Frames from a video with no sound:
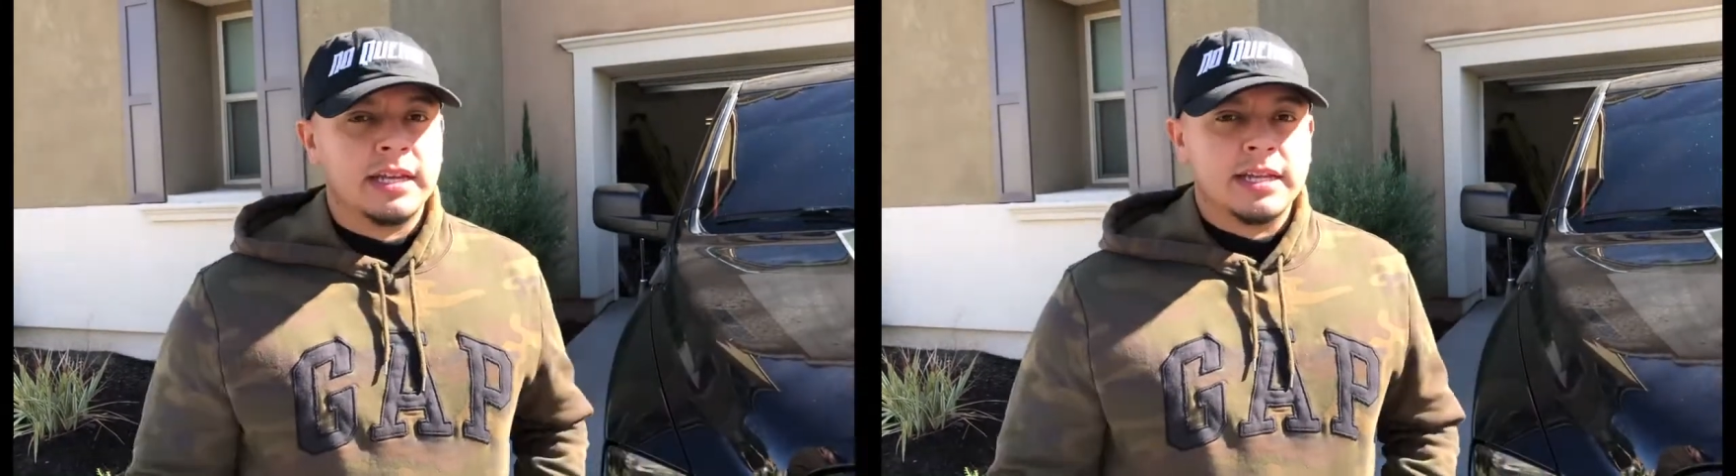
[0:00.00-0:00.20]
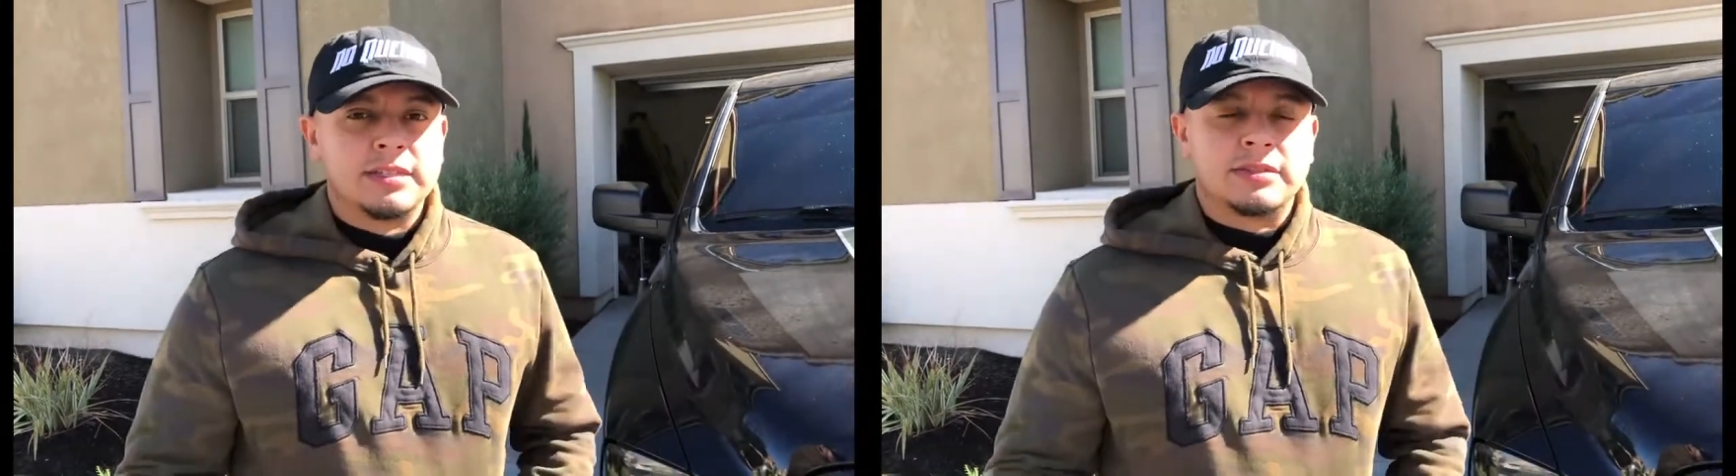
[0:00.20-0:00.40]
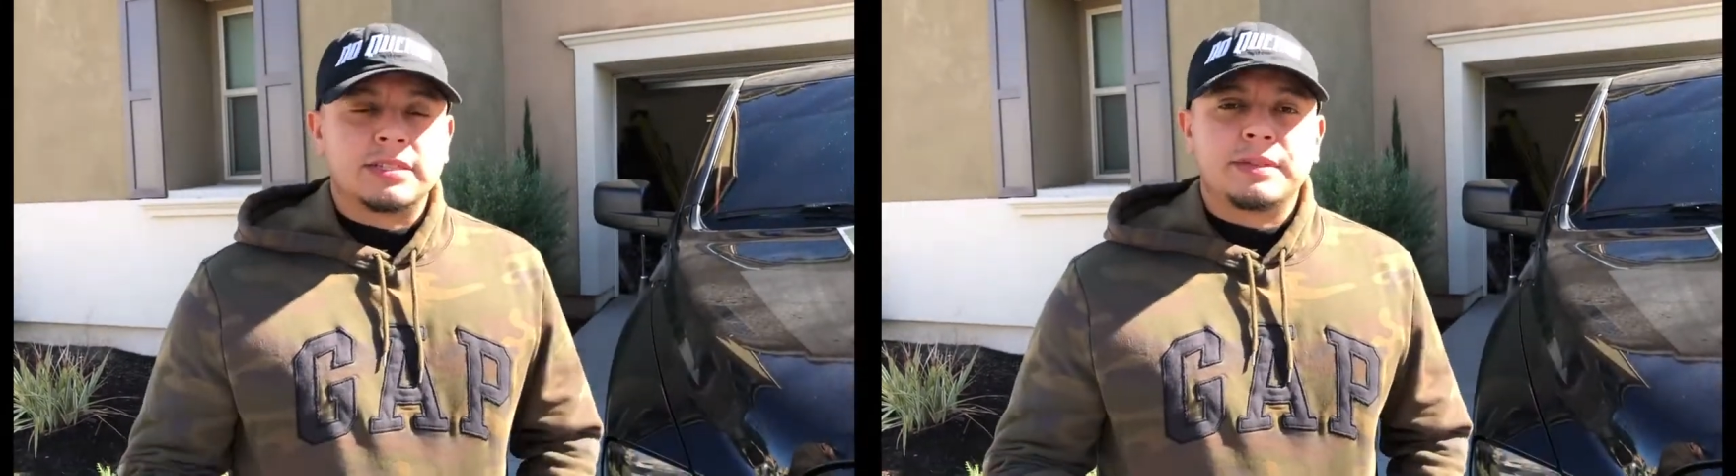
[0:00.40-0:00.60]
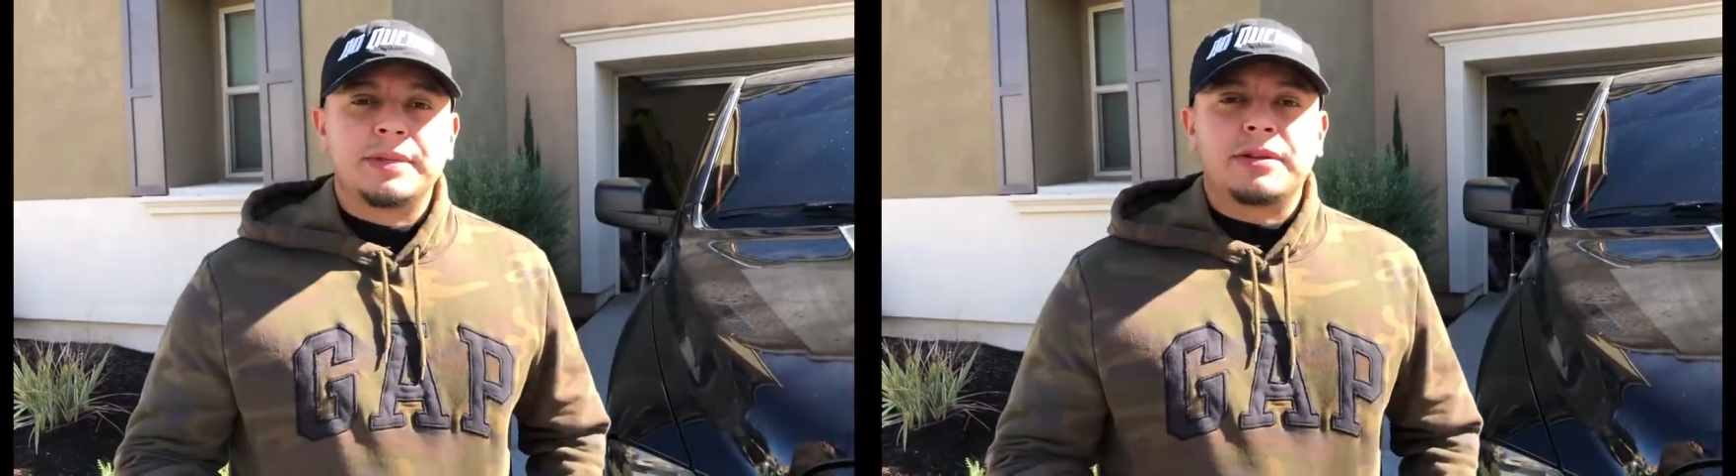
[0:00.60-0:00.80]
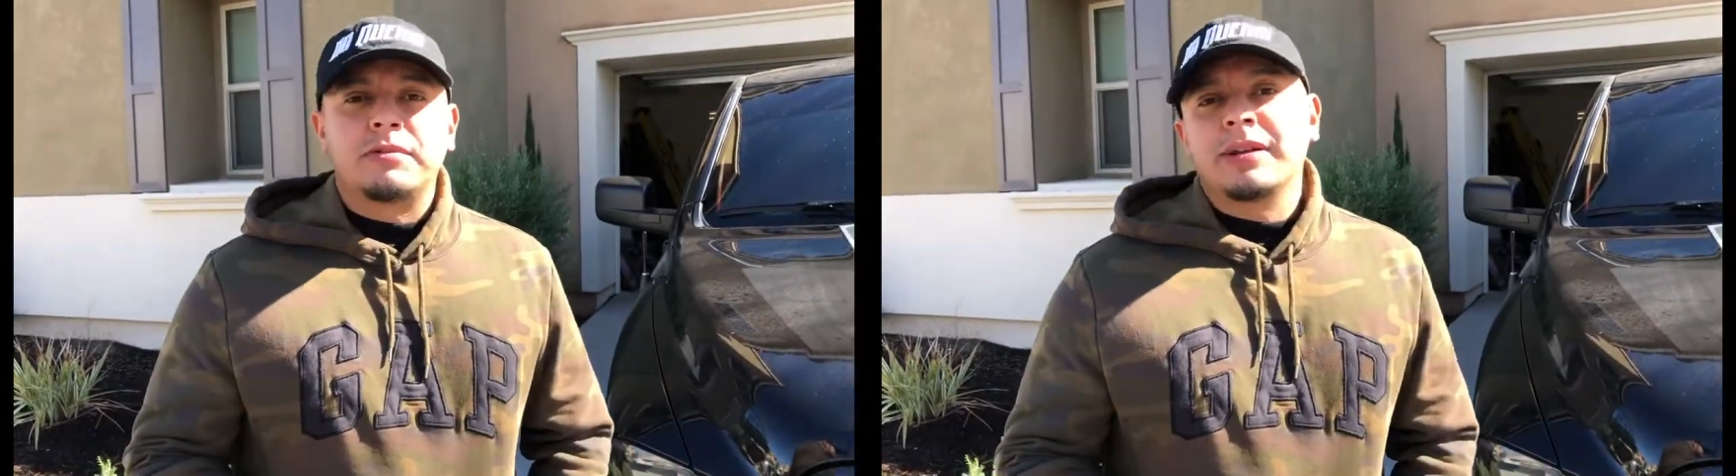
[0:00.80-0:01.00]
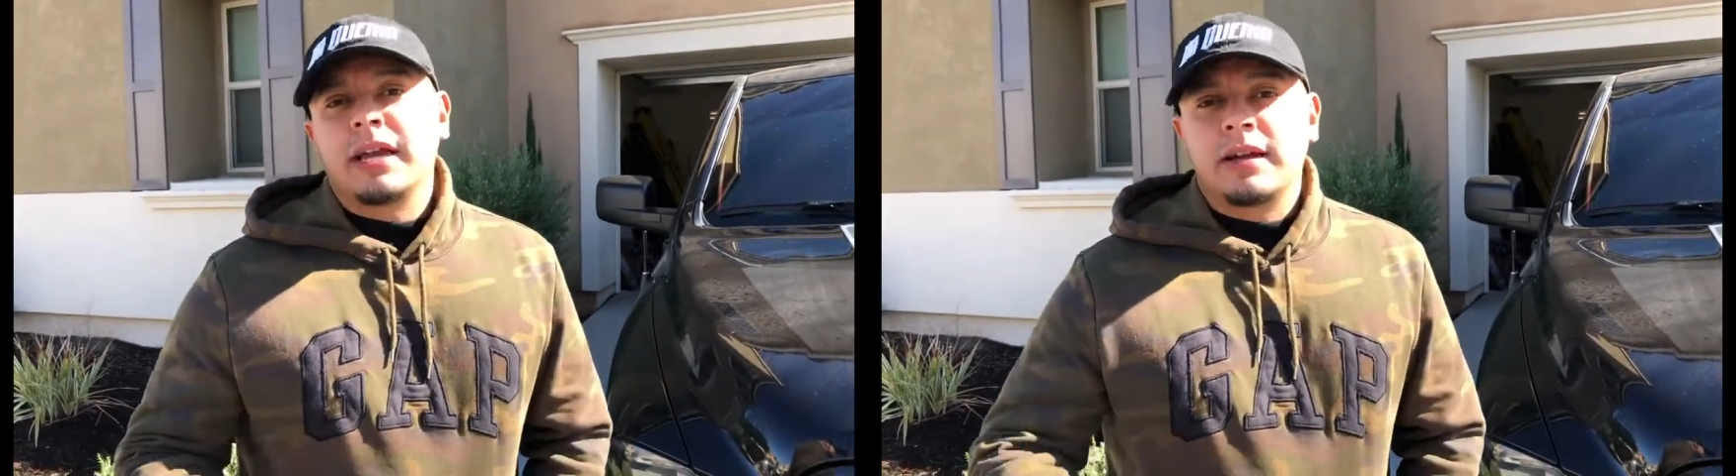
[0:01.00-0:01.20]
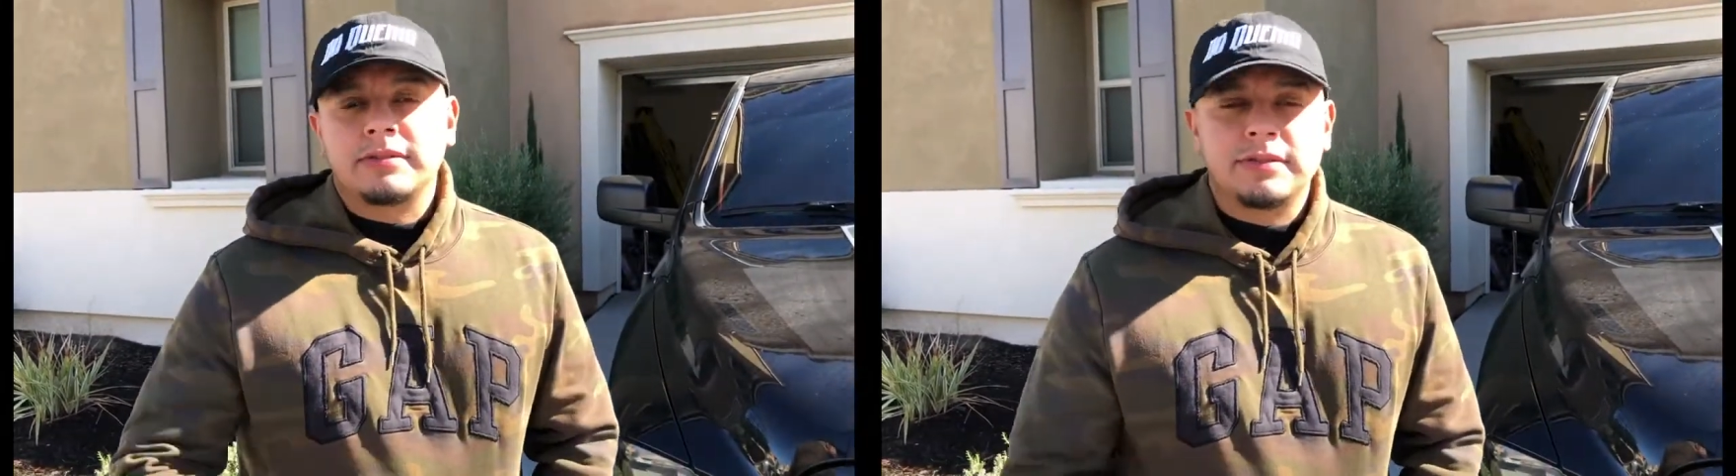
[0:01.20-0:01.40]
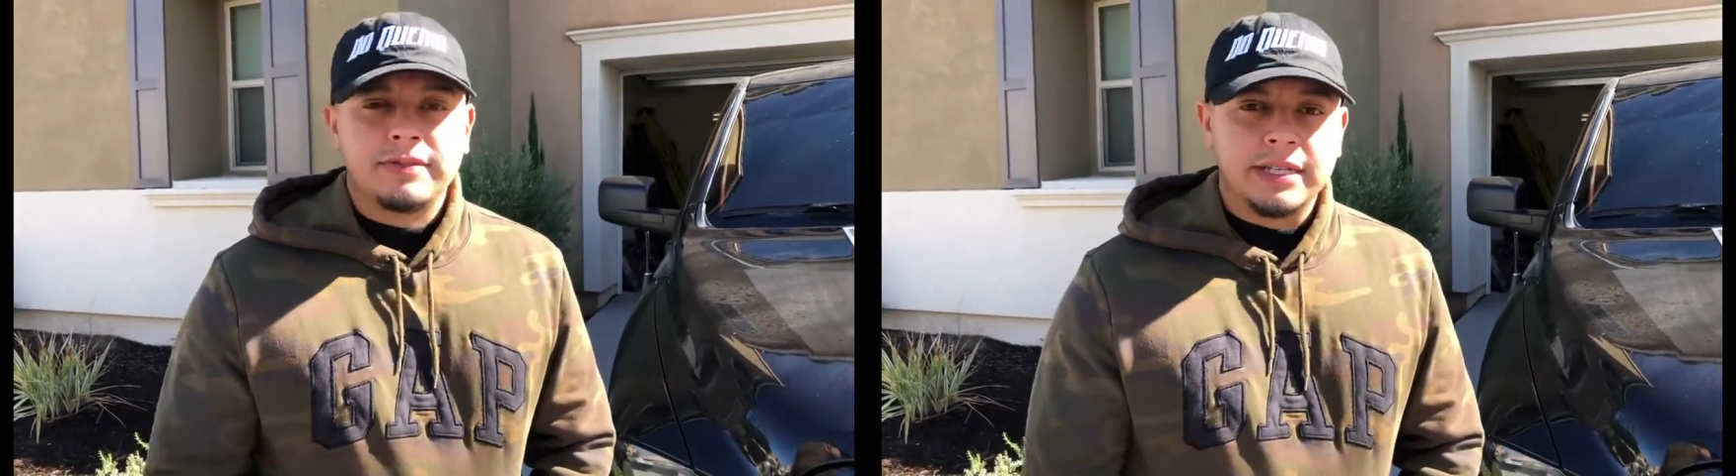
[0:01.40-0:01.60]
So this is gonna be a quick
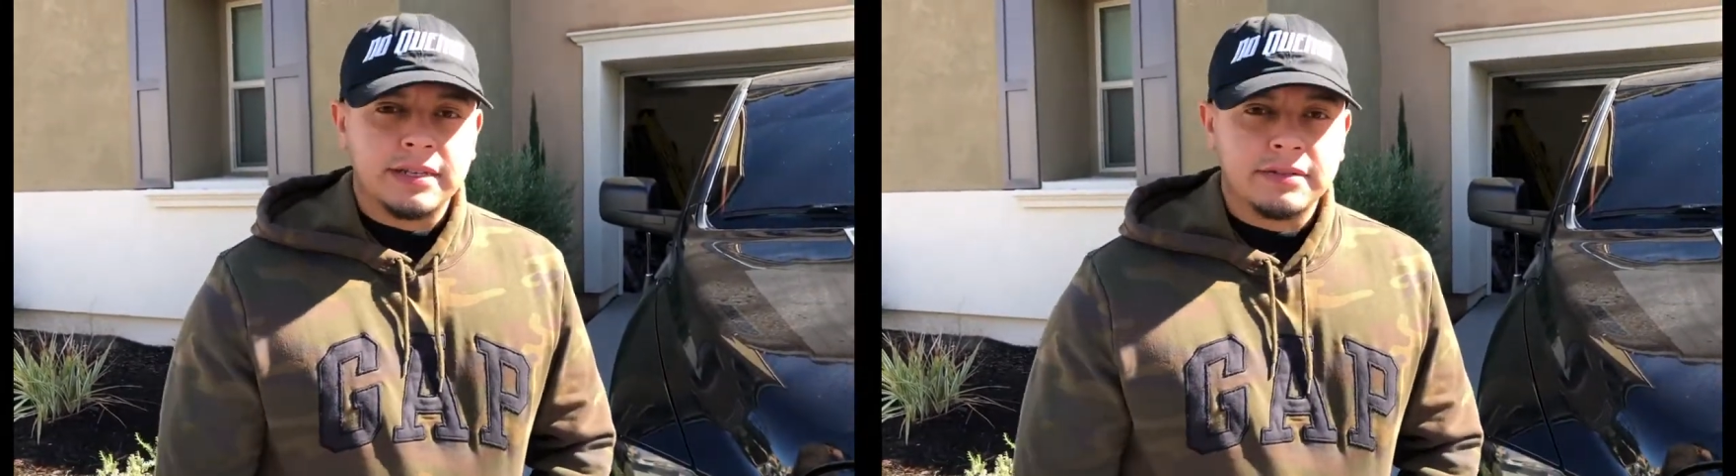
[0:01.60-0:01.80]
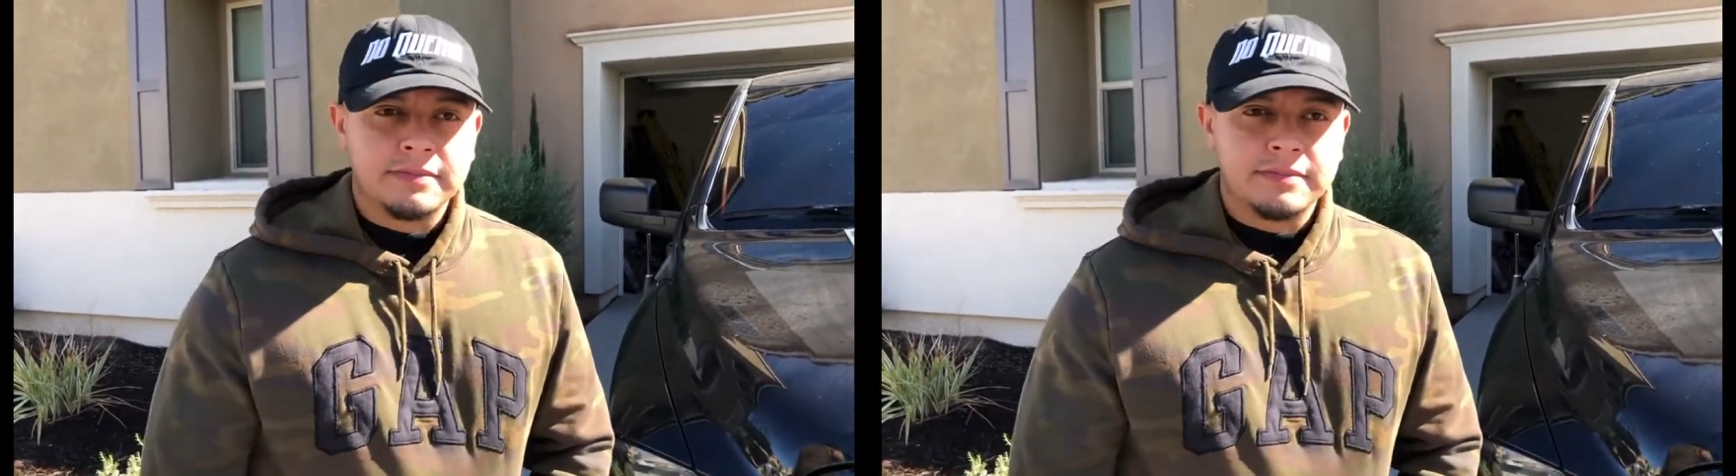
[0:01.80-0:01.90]
how-to video.